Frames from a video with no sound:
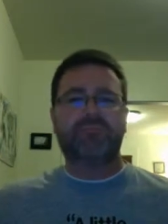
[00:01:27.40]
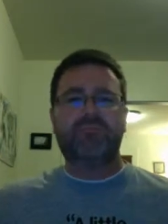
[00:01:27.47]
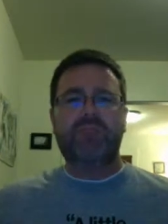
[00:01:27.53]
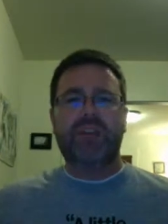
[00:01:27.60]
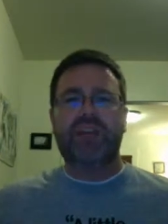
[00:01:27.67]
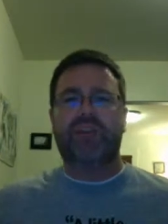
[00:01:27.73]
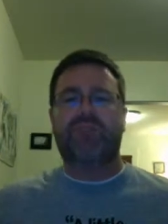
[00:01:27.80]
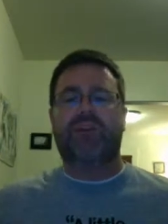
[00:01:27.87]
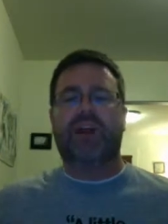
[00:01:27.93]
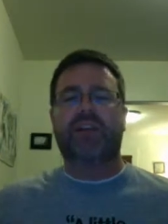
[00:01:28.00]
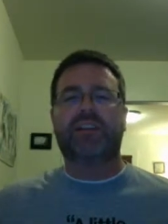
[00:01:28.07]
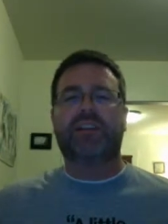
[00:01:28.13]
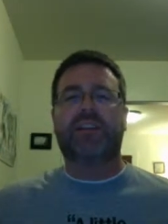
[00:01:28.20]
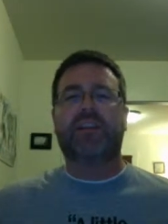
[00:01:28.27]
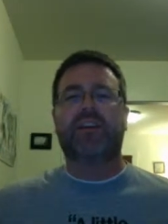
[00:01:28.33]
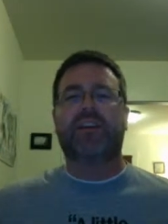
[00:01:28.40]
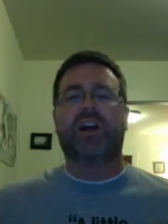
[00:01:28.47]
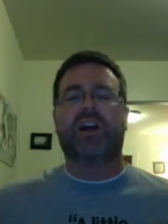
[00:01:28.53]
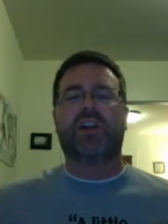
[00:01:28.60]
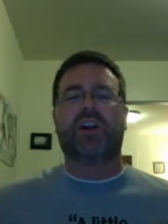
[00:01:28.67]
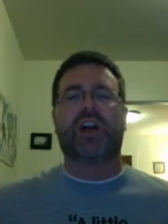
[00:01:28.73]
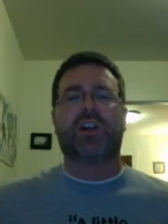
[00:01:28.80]
And finally,
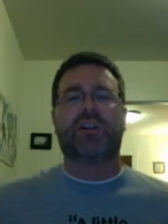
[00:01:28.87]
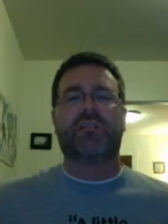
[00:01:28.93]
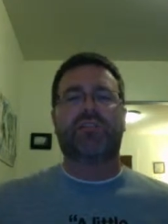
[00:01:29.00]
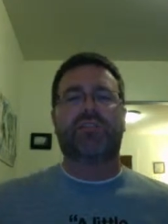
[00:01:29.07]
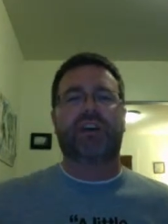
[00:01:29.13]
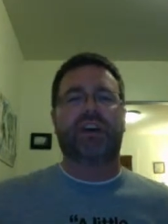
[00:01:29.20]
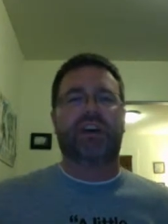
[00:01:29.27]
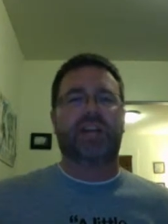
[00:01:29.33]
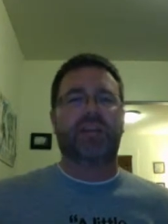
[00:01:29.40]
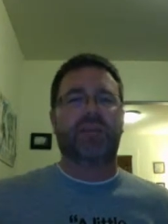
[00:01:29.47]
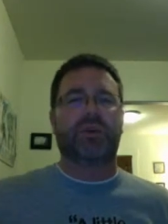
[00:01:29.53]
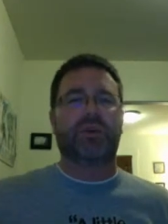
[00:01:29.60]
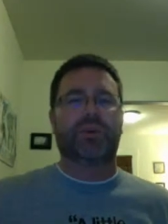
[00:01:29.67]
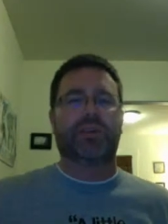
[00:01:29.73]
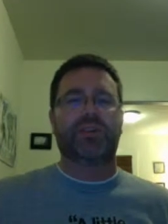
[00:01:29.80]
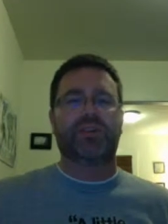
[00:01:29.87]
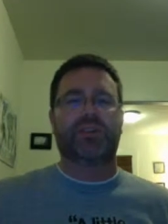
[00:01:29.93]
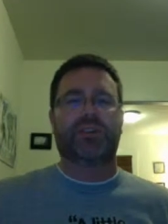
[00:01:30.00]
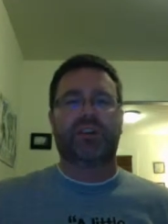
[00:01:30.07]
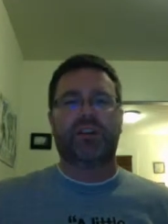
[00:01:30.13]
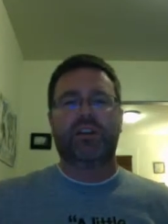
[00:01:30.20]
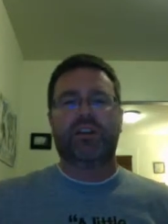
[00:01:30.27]
a lot of
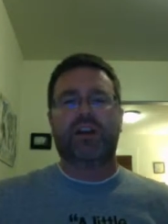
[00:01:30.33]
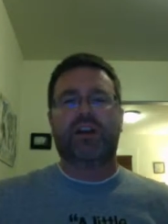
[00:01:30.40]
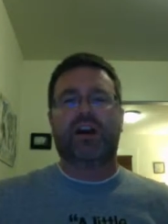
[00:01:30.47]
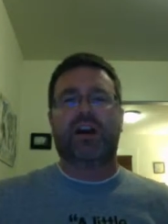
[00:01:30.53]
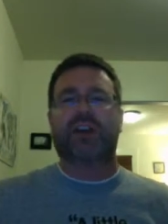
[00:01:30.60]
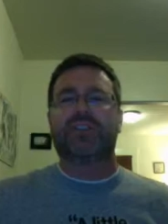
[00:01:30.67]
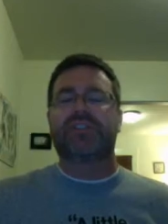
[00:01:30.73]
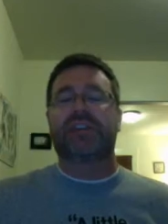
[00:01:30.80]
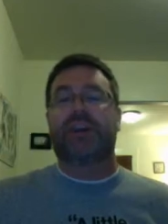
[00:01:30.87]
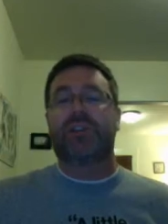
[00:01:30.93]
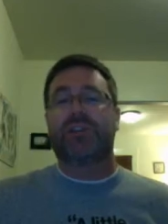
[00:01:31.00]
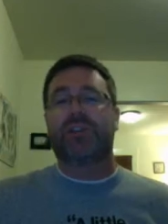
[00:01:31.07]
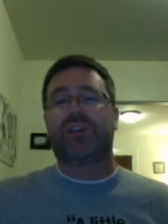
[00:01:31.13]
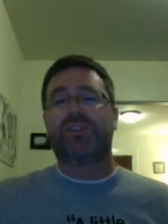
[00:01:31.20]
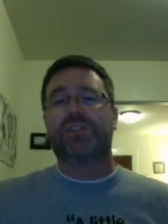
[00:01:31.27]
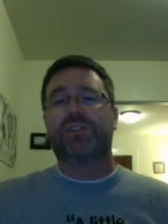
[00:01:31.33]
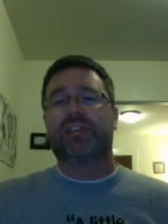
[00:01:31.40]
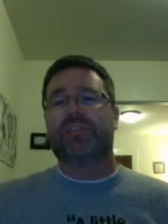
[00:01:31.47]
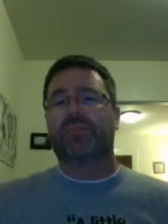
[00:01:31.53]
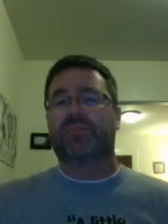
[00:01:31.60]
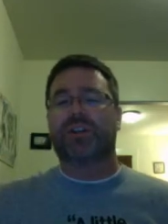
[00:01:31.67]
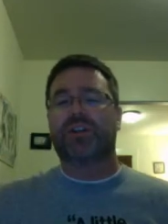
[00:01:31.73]
immigration. It's not just
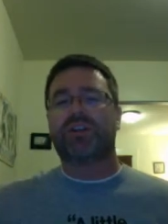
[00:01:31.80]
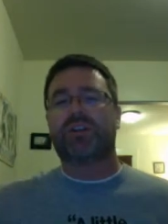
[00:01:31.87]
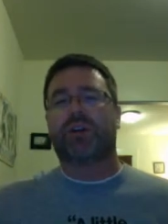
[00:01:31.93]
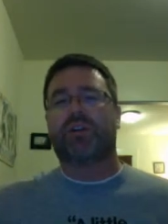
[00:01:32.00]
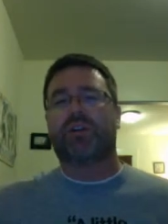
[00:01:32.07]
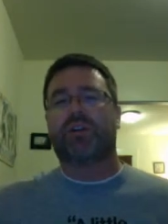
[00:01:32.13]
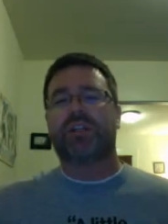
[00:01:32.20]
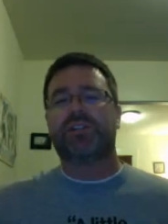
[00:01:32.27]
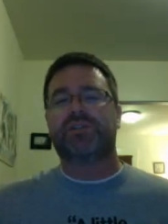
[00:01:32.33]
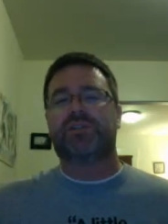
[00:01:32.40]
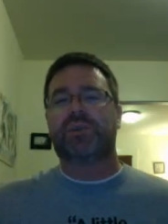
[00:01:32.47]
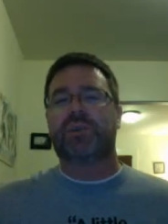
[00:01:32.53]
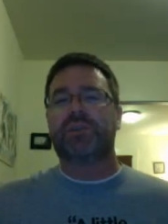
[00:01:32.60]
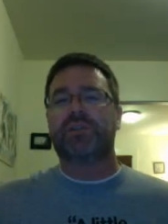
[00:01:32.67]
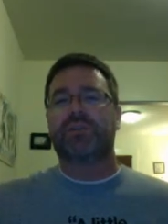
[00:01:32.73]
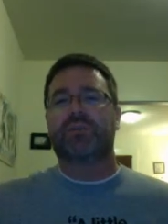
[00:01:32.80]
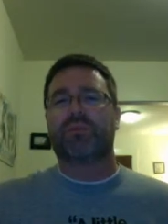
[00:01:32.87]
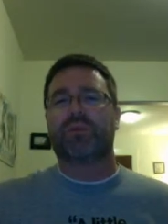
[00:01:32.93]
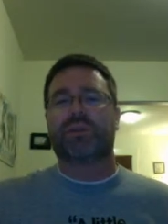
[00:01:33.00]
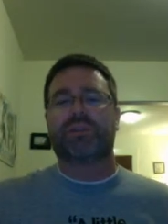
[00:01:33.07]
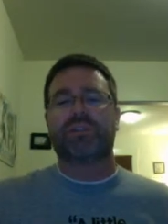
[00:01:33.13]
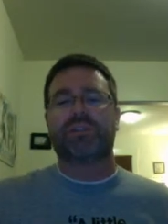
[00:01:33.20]
the British colonies, of course, that
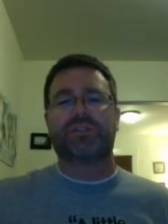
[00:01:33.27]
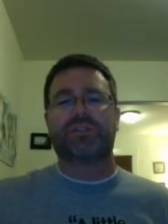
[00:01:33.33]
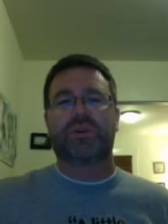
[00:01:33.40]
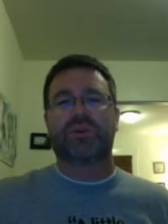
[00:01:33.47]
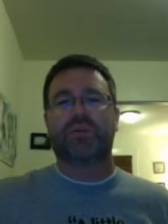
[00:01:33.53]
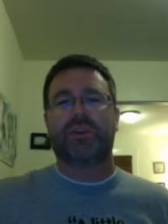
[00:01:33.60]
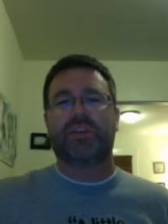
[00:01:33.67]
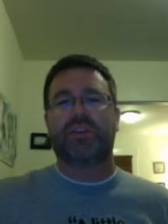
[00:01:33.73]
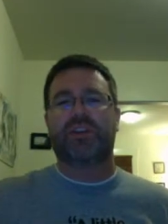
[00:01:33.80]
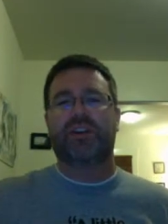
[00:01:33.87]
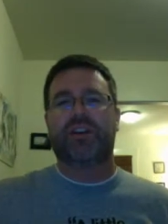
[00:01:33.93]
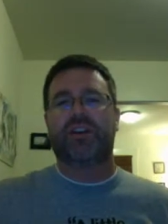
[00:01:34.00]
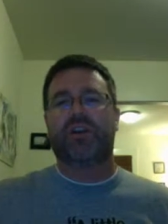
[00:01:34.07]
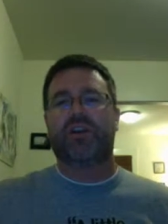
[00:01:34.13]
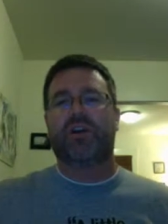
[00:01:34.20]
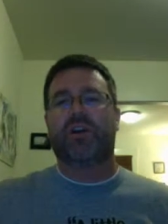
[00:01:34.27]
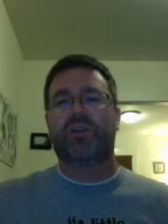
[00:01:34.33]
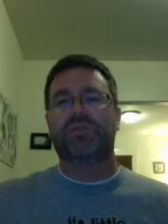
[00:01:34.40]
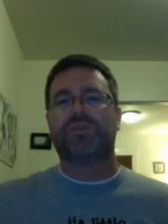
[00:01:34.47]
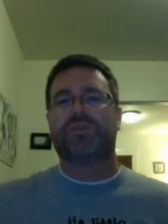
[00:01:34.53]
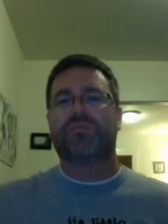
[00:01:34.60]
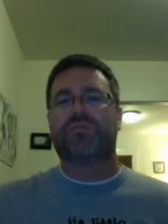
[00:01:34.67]
we're concerned with. There are
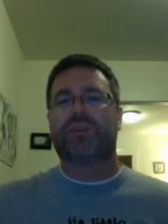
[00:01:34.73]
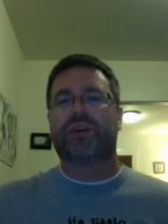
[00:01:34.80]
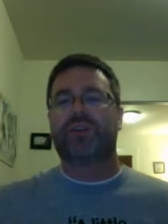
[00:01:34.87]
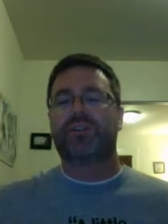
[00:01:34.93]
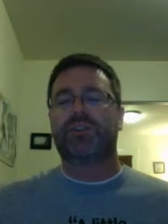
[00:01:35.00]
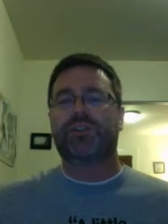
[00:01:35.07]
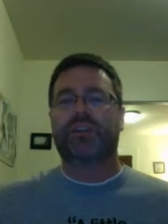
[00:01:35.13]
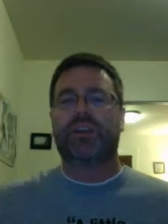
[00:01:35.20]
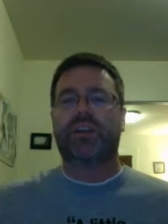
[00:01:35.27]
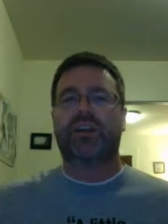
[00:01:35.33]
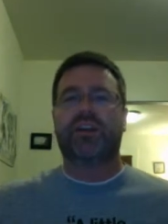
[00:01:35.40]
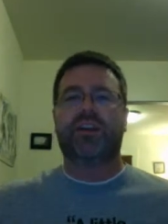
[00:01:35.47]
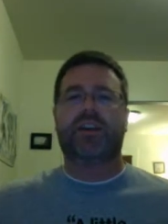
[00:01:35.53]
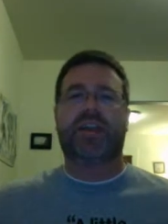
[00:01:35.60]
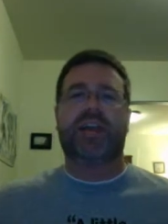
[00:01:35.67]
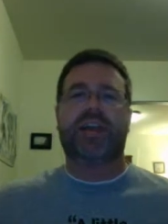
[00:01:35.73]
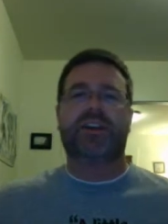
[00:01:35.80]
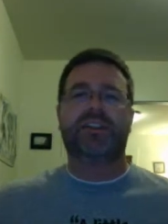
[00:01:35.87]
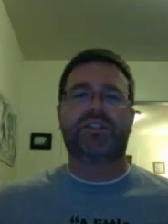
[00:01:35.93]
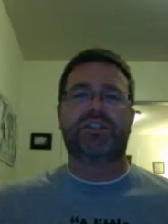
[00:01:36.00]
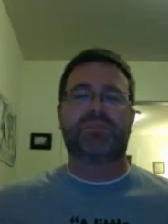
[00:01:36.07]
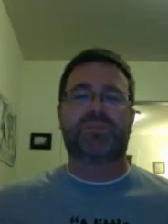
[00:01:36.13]
also French
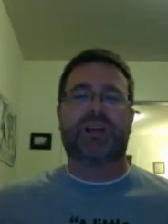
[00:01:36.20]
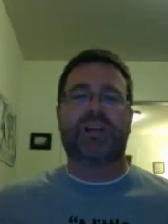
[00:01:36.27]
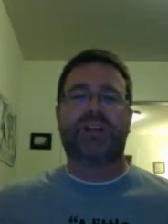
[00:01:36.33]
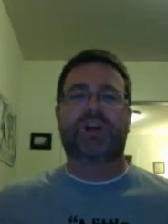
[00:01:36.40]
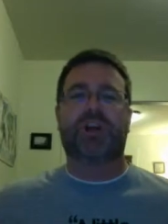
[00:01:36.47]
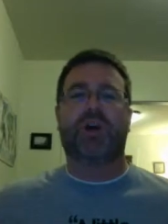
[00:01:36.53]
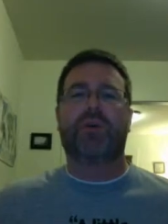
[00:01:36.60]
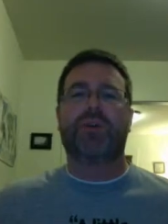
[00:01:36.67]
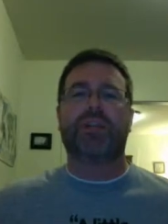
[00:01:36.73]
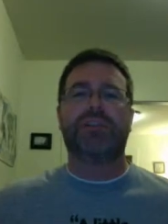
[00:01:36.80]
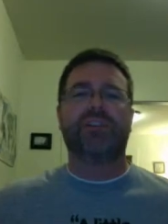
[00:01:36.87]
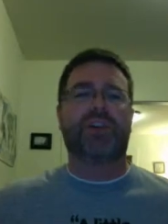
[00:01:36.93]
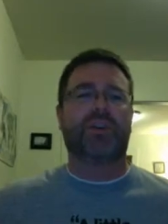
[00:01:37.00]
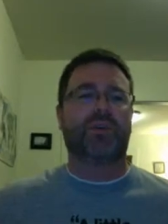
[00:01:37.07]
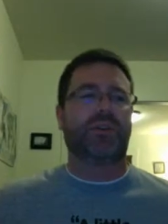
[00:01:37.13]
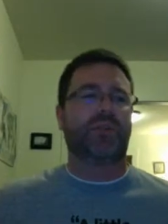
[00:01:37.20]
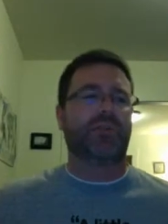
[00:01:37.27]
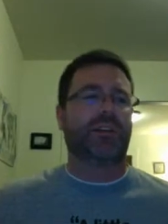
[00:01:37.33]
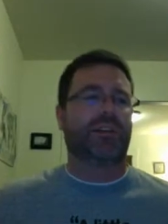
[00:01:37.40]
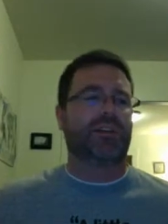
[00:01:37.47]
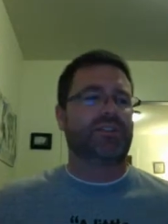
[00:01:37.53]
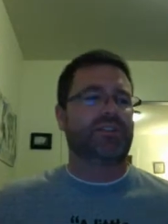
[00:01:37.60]
and Spanish colonies that are in the
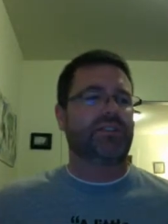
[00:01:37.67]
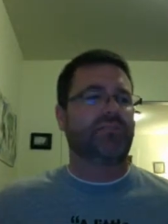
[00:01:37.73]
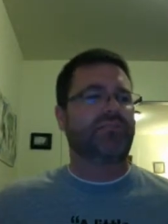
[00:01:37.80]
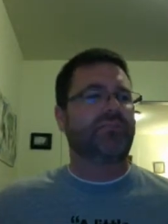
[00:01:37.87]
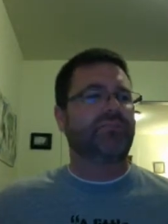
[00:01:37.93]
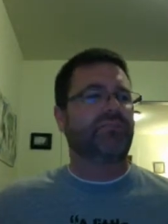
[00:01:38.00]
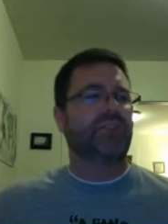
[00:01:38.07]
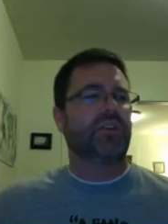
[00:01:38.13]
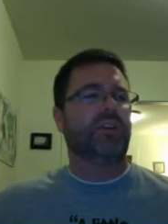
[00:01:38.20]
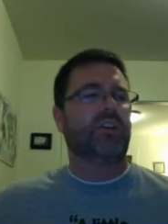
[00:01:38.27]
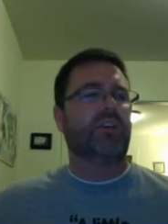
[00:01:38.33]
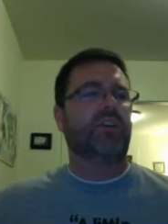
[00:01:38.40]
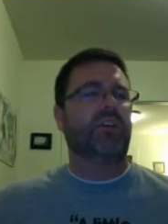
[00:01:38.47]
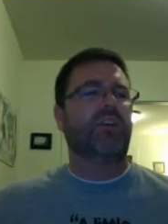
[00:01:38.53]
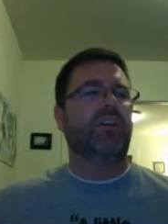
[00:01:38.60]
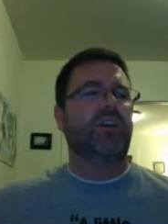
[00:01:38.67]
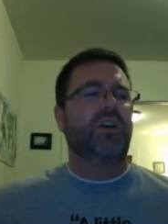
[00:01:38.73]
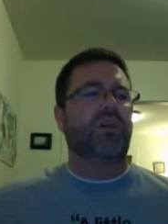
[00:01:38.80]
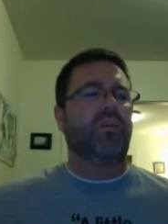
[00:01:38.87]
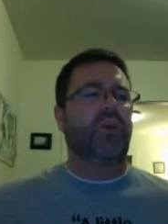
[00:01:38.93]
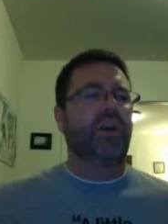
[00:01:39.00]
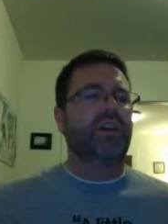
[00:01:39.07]
mix.
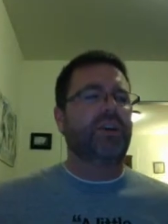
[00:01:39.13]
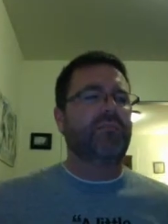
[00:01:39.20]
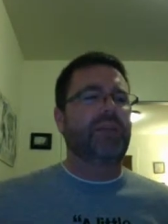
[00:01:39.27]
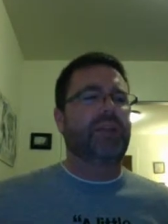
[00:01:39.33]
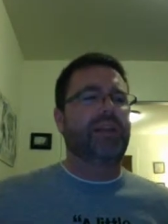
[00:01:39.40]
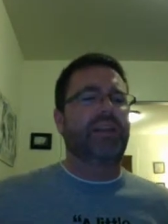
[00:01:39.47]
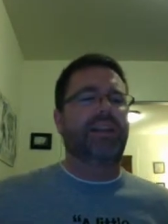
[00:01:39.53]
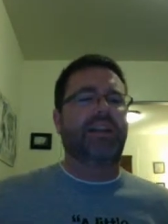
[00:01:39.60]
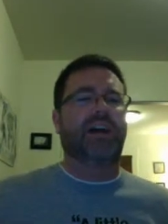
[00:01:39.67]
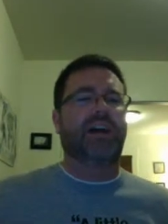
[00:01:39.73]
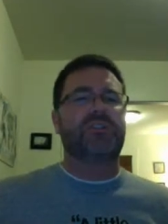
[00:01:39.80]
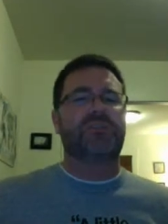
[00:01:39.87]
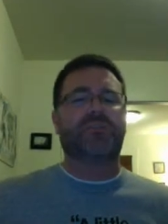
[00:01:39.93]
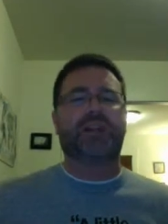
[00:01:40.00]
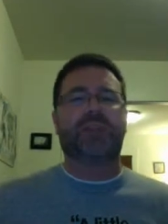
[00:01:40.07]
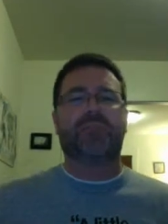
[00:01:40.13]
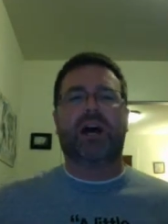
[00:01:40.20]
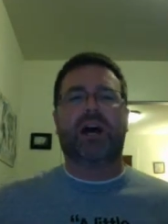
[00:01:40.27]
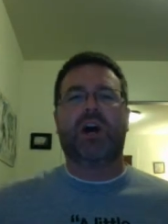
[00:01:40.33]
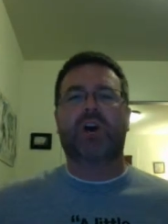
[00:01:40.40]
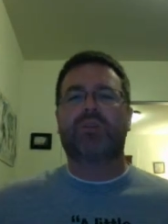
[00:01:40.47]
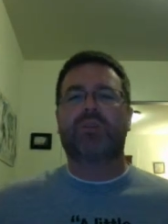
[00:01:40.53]
Wanted to make an announcement
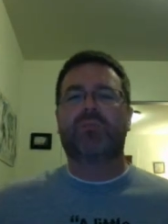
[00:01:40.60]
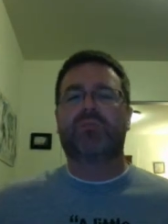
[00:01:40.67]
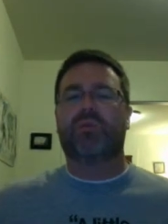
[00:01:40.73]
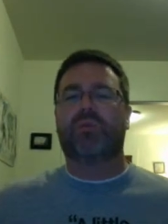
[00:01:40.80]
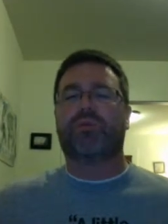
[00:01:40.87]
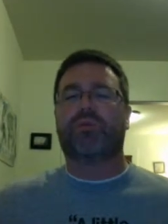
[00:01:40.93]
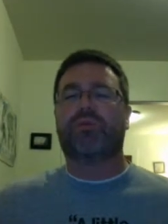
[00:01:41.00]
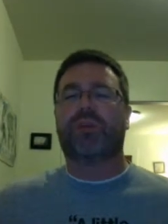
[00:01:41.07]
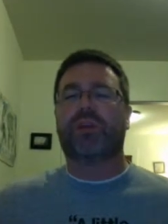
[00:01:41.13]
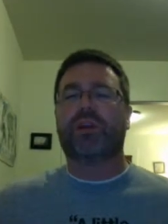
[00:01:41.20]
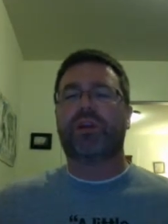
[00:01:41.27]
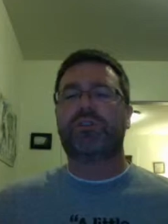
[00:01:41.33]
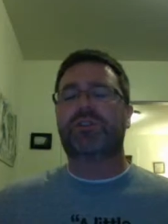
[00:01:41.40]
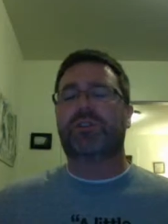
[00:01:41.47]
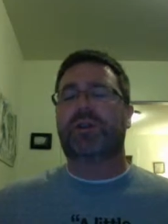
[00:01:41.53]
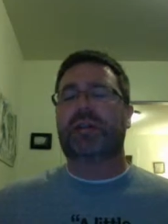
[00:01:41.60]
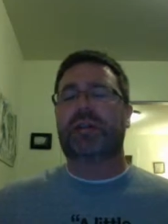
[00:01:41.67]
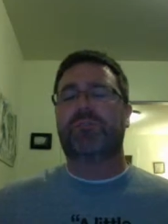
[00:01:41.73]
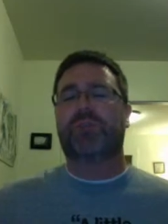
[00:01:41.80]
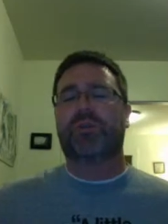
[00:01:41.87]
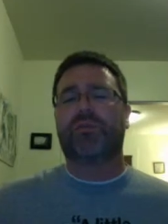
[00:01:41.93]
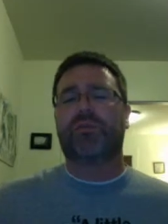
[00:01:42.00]
about portfolios, your
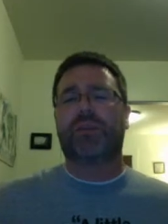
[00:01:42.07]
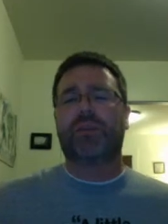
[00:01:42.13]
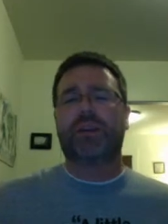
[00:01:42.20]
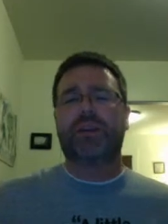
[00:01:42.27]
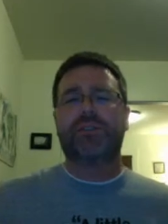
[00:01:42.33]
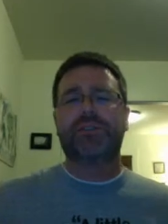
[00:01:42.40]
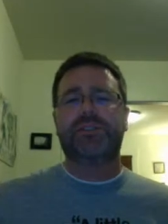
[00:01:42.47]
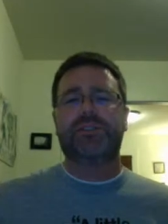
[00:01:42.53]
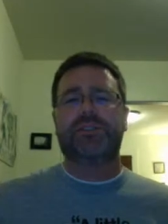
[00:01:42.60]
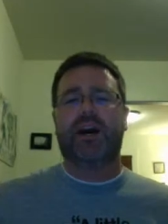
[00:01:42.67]
e-portfolios.